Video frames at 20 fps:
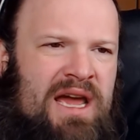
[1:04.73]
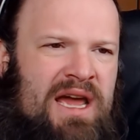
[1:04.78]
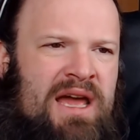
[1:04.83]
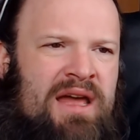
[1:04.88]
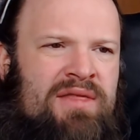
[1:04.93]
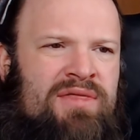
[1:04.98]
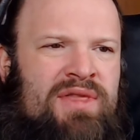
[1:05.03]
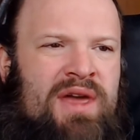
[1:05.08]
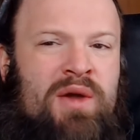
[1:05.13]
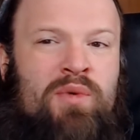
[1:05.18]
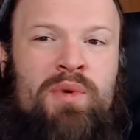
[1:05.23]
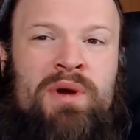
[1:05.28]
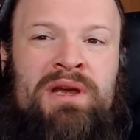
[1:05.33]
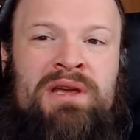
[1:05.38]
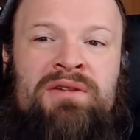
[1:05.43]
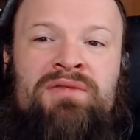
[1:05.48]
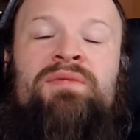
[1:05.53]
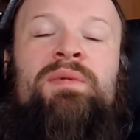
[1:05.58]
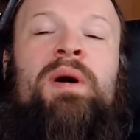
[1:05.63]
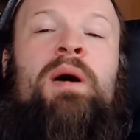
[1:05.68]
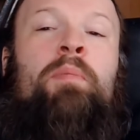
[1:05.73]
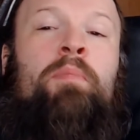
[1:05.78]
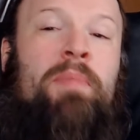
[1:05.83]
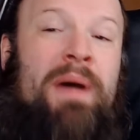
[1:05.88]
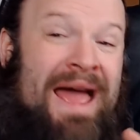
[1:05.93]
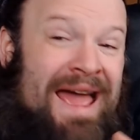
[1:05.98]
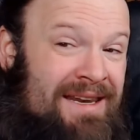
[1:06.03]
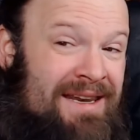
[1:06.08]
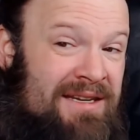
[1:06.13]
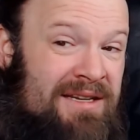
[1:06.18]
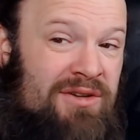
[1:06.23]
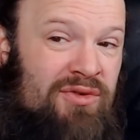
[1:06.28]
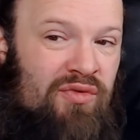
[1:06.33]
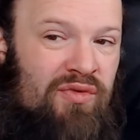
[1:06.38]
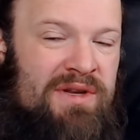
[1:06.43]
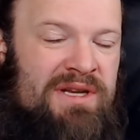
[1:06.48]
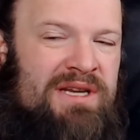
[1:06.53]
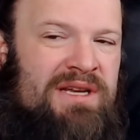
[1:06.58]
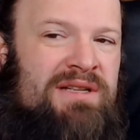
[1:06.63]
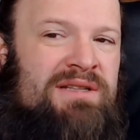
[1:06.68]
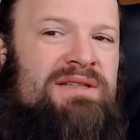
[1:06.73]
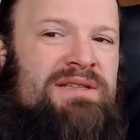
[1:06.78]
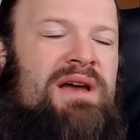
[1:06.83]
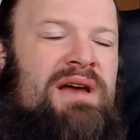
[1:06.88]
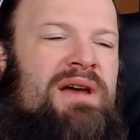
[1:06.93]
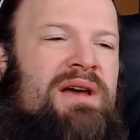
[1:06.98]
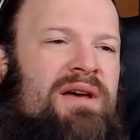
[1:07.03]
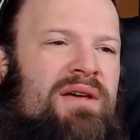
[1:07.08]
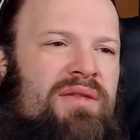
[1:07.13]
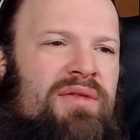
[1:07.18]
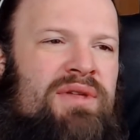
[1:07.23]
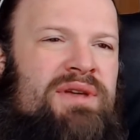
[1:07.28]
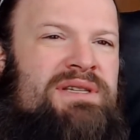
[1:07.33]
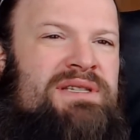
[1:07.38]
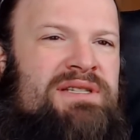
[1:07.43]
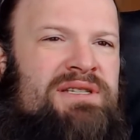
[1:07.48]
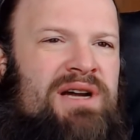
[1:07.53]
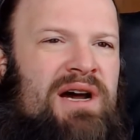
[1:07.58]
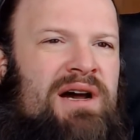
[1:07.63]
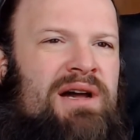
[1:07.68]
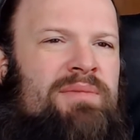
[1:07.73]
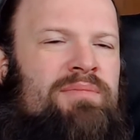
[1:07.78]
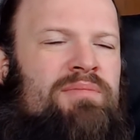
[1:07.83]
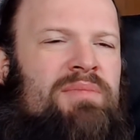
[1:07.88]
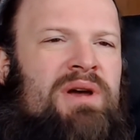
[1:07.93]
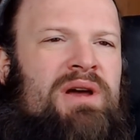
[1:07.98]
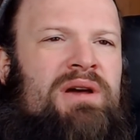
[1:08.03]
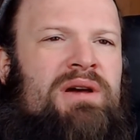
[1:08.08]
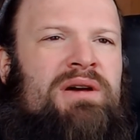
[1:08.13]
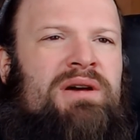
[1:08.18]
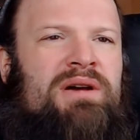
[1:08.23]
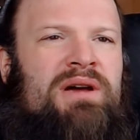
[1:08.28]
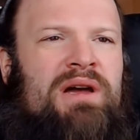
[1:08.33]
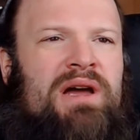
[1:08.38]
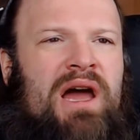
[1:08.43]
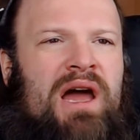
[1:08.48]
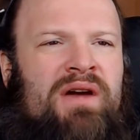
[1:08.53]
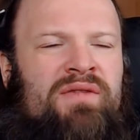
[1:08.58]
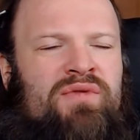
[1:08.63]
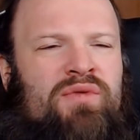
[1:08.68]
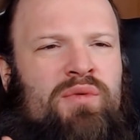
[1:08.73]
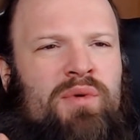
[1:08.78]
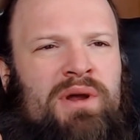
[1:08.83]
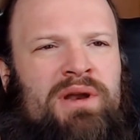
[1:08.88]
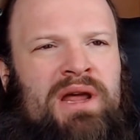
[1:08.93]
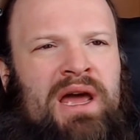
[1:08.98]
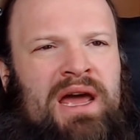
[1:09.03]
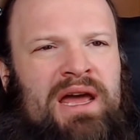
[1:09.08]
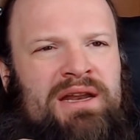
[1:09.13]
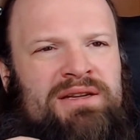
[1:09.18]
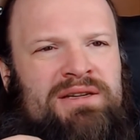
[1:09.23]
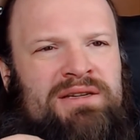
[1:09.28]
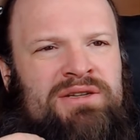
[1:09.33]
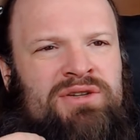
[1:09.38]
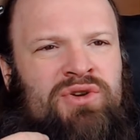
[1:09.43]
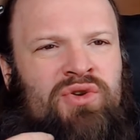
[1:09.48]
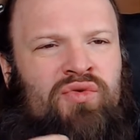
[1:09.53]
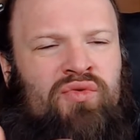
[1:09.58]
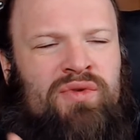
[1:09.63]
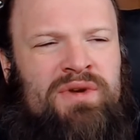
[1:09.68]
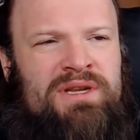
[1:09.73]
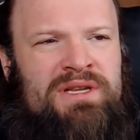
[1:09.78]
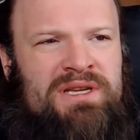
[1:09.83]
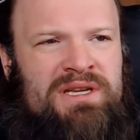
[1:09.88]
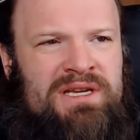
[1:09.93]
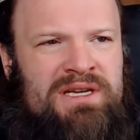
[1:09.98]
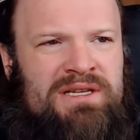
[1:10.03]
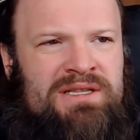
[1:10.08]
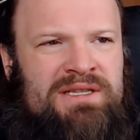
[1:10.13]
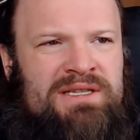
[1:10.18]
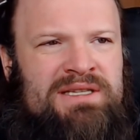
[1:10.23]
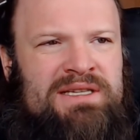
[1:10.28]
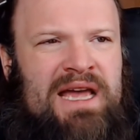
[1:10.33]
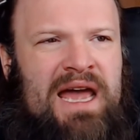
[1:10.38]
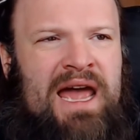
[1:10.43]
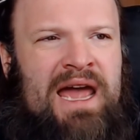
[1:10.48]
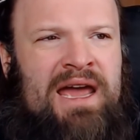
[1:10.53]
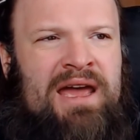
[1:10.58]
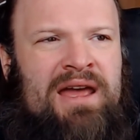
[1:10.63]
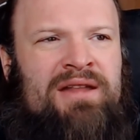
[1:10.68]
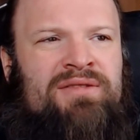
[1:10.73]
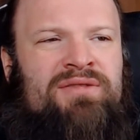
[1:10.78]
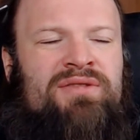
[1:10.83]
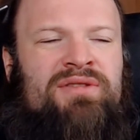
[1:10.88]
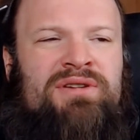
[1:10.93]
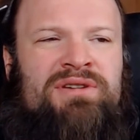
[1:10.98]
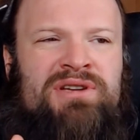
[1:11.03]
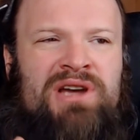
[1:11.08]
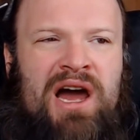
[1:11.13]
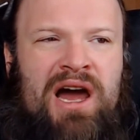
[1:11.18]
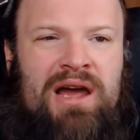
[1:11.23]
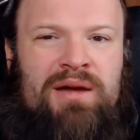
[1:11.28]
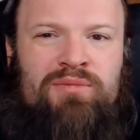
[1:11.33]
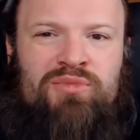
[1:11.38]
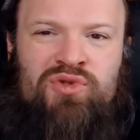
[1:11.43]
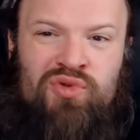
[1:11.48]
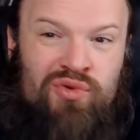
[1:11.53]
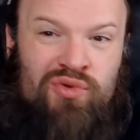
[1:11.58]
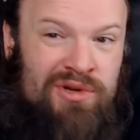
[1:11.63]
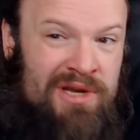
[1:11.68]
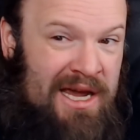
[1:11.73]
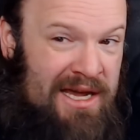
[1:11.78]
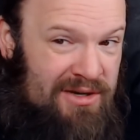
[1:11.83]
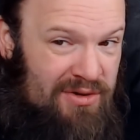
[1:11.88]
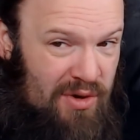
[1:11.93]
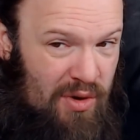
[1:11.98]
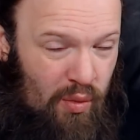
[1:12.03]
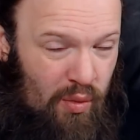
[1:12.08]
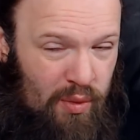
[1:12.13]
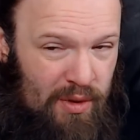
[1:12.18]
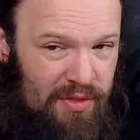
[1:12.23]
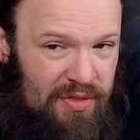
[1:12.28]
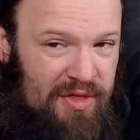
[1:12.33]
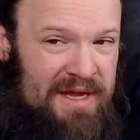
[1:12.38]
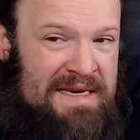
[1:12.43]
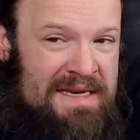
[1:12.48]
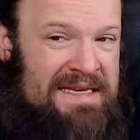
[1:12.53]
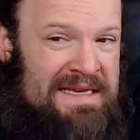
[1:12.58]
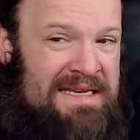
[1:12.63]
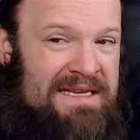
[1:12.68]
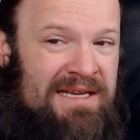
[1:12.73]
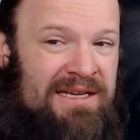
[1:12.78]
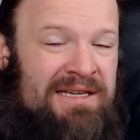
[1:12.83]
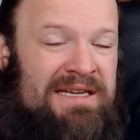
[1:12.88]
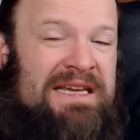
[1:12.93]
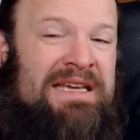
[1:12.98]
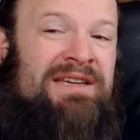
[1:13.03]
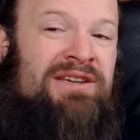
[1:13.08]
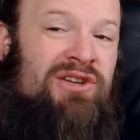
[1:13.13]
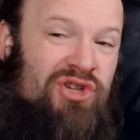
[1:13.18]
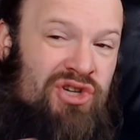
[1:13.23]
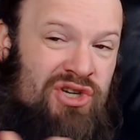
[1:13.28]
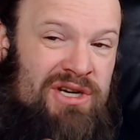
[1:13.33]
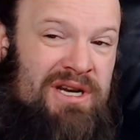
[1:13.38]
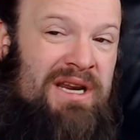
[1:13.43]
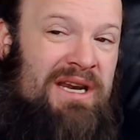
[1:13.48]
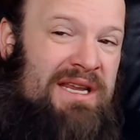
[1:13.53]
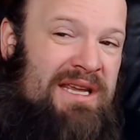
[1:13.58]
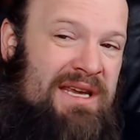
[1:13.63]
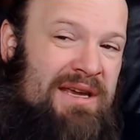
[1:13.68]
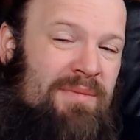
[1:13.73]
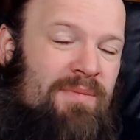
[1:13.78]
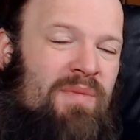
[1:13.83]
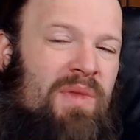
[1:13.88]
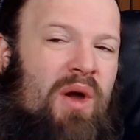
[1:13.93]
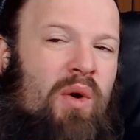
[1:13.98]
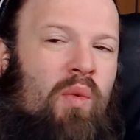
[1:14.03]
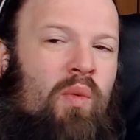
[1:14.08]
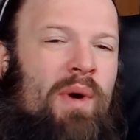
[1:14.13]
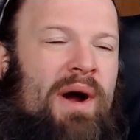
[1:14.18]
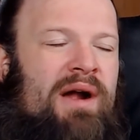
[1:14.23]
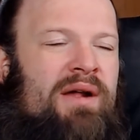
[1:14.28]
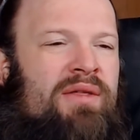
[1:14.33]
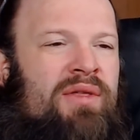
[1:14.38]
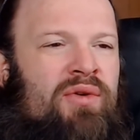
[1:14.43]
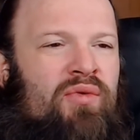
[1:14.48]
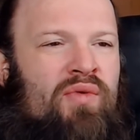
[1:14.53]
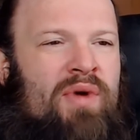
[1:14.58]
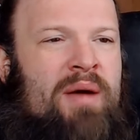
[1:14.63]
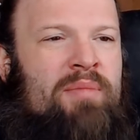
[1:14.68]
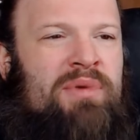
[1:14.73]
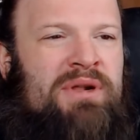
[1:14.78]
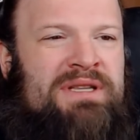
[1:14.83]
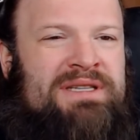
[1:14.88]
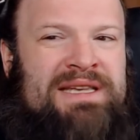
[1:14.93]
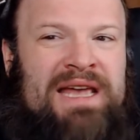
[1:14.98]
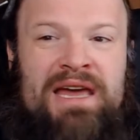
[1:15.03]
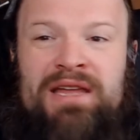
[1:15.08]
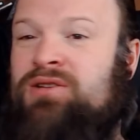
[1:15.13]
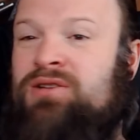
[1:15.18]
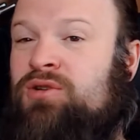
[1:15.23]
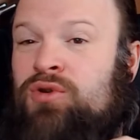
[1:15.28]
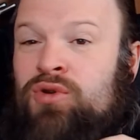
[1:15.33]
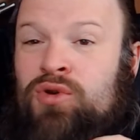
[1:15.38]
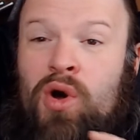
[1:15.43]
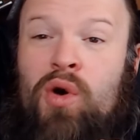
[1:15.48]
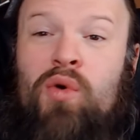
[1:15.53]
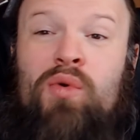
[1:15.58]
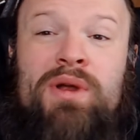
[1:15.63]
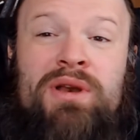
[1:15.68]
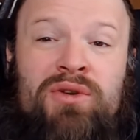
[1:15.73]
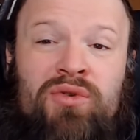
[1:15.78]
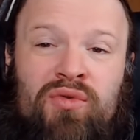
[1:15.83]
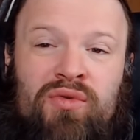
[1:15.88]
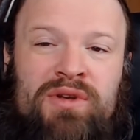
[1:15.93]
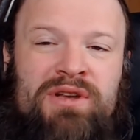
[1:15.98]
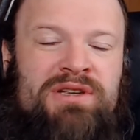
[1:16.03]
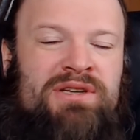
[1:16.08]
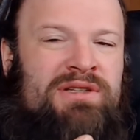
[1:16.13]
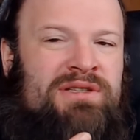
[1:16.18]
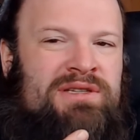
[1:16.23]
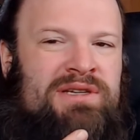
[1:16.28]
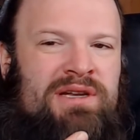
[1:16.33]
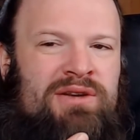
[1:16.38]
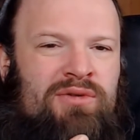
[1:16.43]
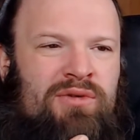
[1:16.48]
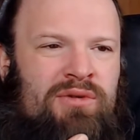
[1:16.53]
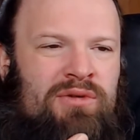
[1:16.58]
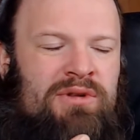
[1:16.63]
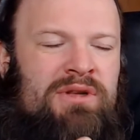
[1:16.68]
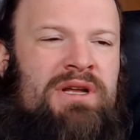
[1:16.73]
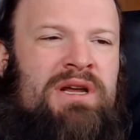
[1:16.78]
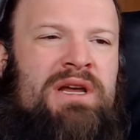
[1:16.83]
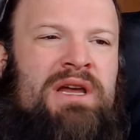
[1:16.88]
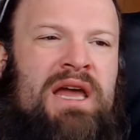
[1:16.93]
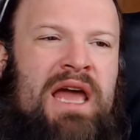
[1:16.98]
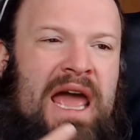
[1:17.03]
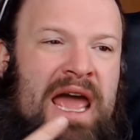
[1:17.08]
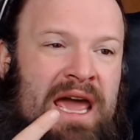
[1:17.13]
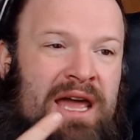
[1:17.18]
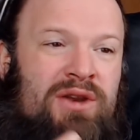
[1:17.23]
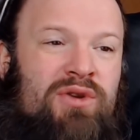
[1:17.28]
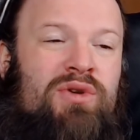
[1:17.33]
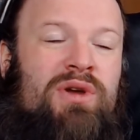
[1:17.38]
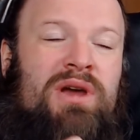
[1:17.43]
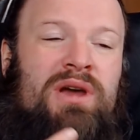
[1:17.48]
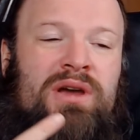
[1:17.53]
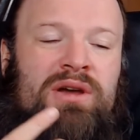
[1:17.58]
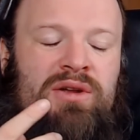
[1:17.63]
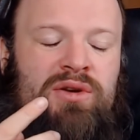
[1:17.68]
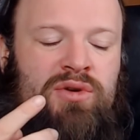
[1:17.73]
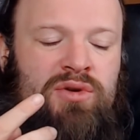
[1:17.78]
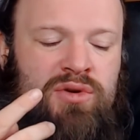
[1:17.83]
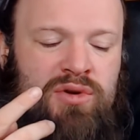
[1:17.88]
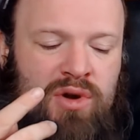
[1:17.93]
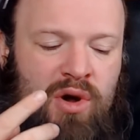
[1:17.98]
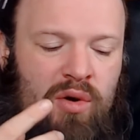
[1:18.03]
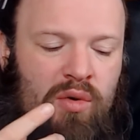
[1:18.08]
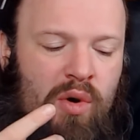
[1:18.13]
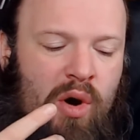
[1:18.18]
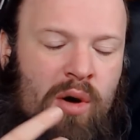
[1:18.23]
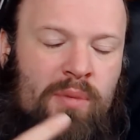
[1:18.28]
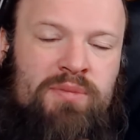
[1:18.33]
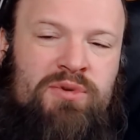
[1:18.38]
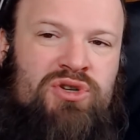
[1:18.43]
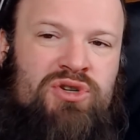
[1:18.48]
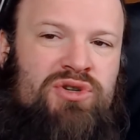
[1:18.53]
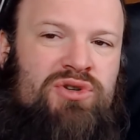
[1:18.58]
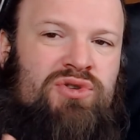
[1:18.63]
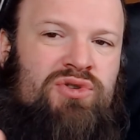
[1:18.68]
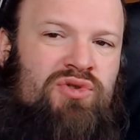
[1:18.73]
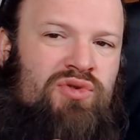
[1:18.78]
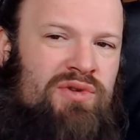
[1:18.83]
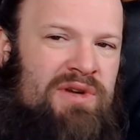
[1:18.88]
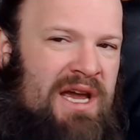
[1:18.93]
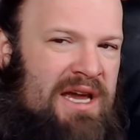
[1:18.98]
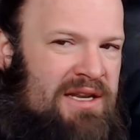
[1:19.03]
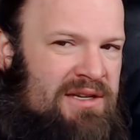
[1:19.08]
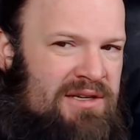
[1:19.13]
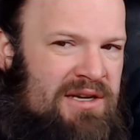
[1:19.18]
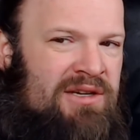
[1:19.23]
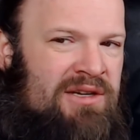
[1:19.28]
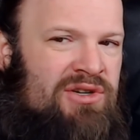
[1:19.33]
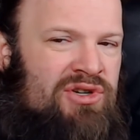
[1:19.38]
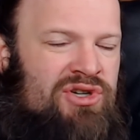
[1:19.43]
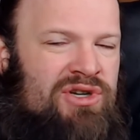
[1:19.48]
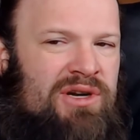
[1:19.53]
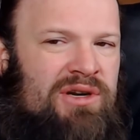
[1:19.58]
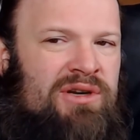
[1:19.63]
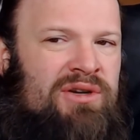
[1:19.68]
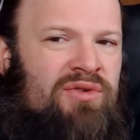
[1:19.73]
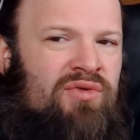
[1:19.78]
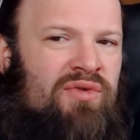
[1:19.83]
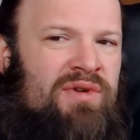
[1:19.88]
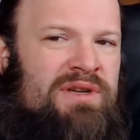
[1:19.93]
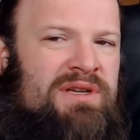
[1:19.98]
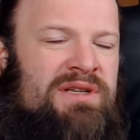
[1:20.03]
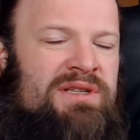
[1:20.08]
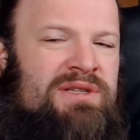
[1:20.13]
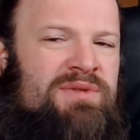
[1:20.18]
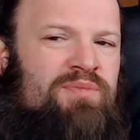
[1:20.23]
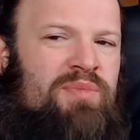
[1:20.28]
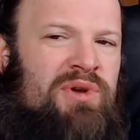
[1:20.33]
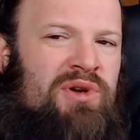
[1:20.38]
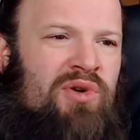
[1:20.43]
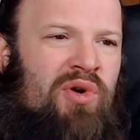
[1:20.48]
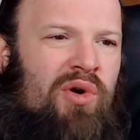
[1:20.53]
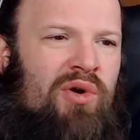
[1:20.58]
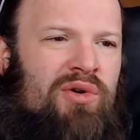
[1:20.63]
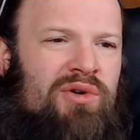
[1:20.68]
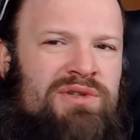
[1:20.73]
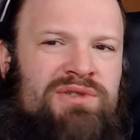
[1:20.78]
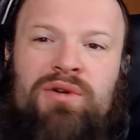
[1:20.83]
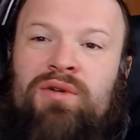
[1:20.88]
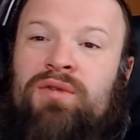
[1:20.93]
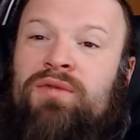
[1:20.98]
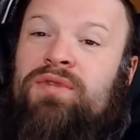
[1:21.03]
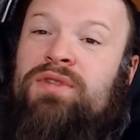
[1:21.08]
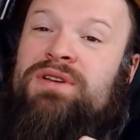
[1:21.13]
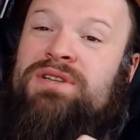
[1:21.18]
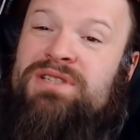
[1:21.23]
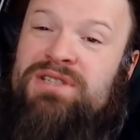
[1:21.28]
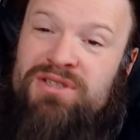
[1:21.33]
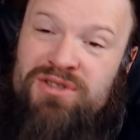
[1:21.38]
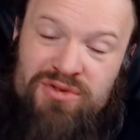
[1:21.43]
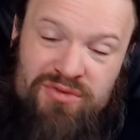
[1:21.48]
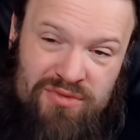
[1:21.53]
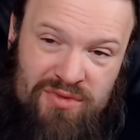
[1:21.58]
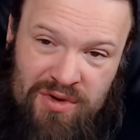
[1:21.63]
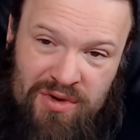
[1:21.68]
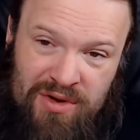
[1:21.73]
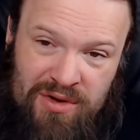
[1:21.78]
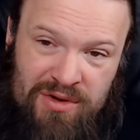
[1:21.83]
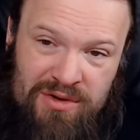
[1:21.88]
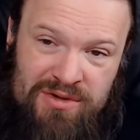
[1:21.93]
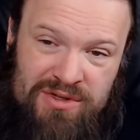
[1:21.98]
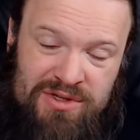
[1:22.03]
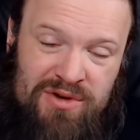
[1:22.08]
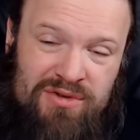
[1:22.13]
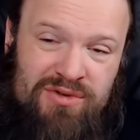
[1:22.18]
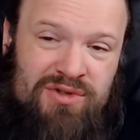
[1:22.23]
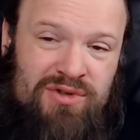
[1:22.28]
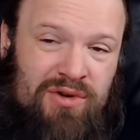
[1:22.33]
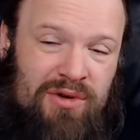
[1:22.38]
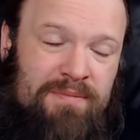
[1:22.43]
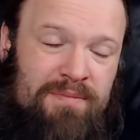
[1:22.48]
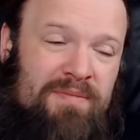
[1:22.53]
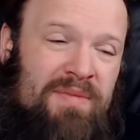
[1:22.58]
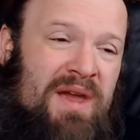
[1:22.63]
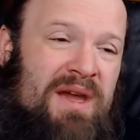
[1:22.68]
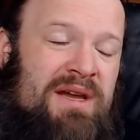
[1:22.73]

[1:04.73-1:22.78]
and they were given a bad ingredient, this time everyone had ingredients and the time to get what they needed. Additionally, while the rebels had no ingredients at all and no option to get additional ingredients because of this snowstorm.